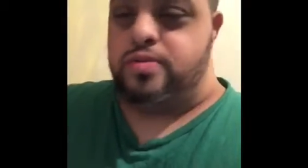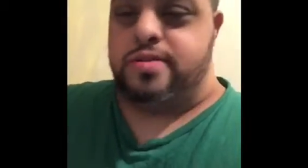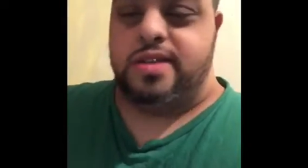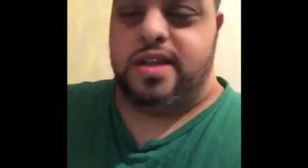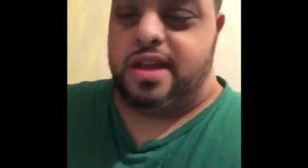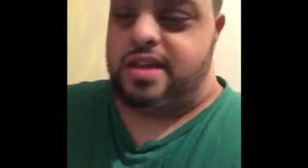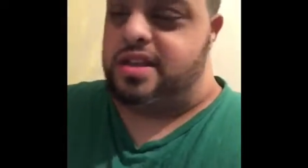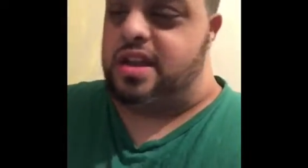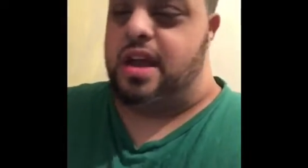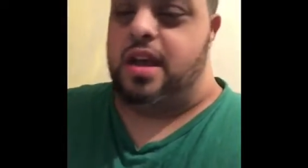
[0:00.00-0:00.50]

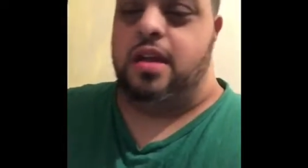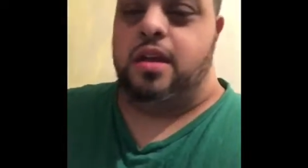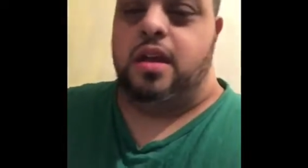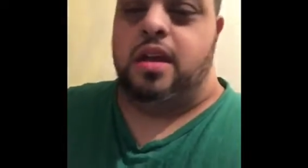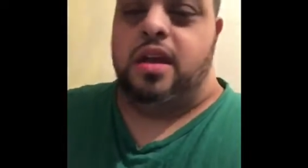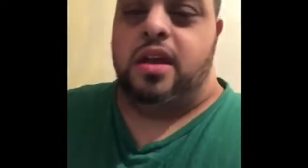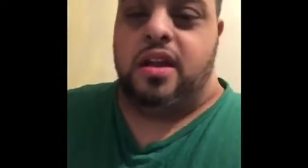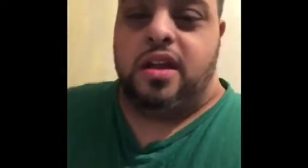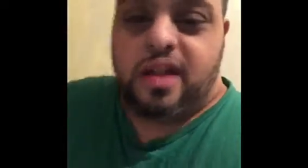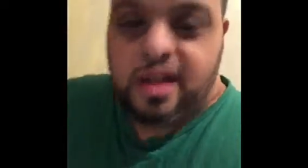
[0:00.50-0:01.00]
Like that,
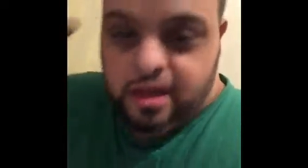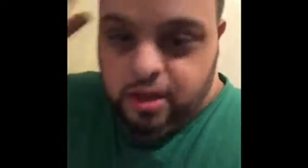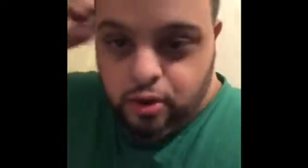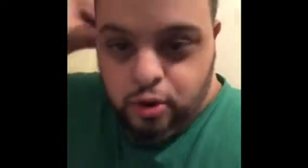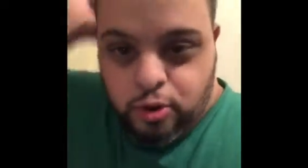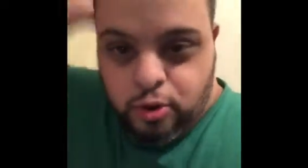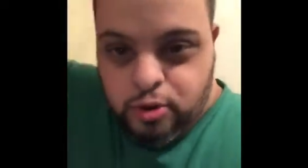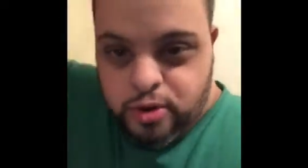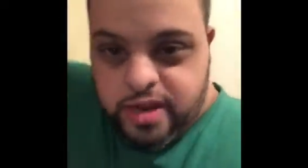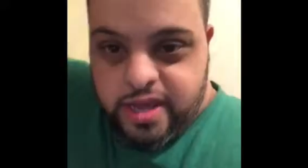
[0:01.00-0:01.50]
like
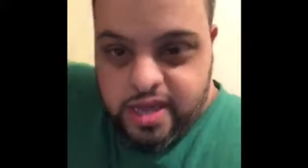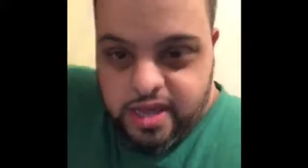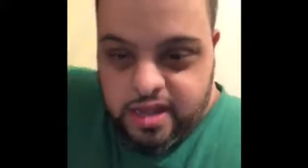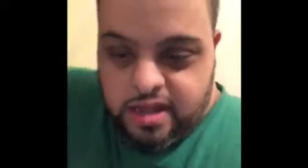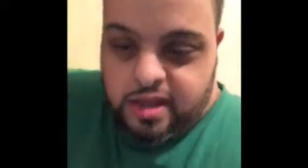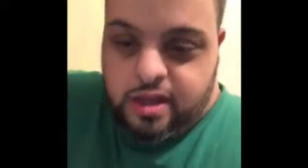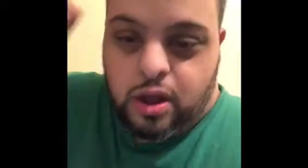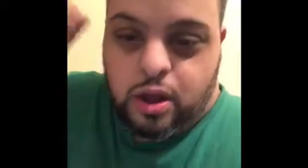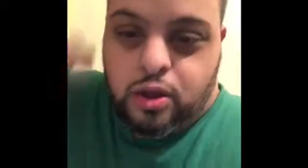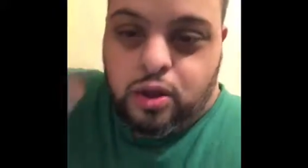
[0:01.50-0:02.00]
a hoodie,
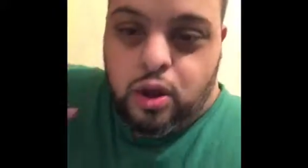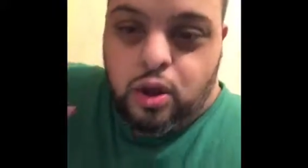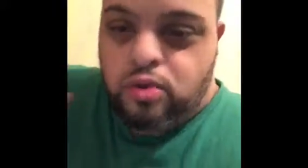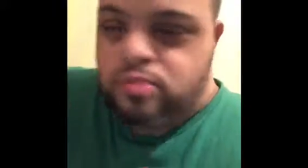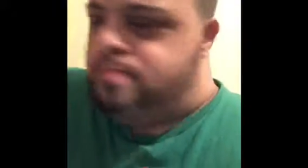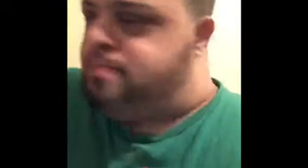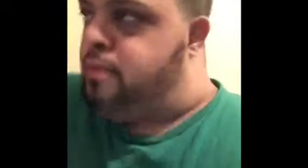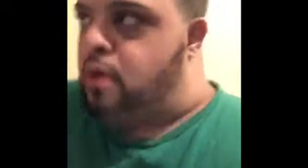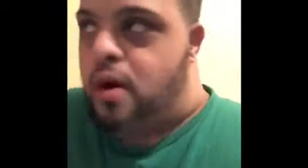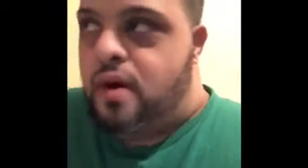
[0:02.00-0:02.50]
like a
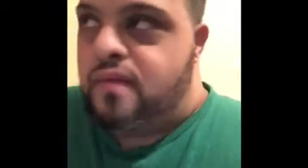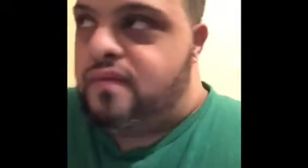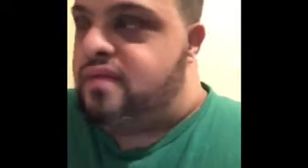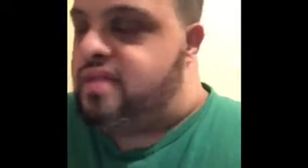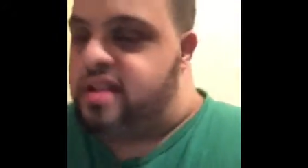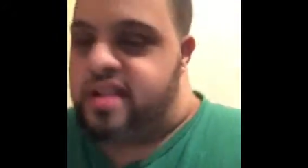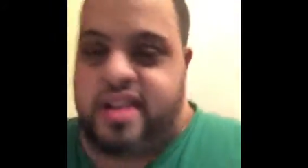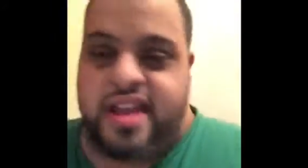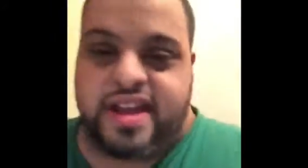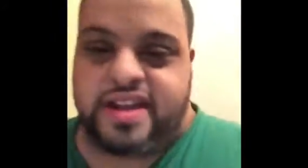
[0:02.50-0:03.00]
coat, both
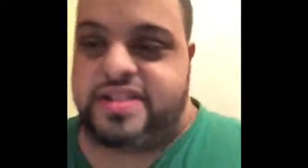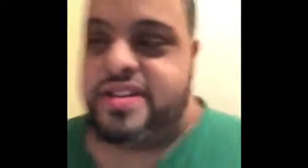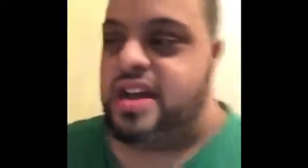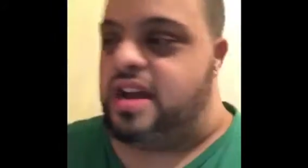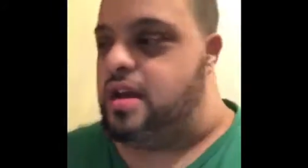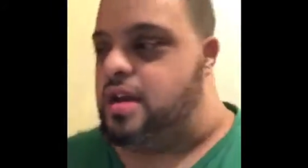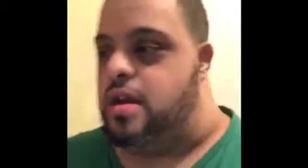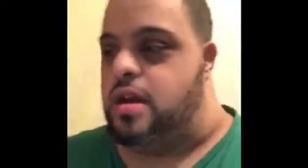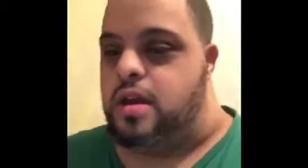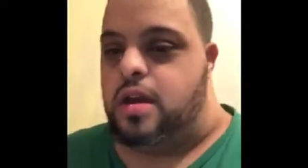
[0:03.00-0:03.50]
like
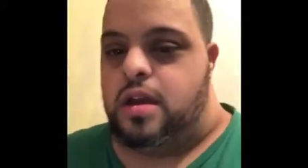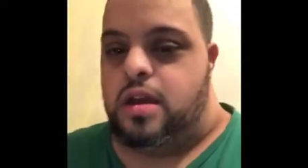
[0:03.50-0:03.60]
that.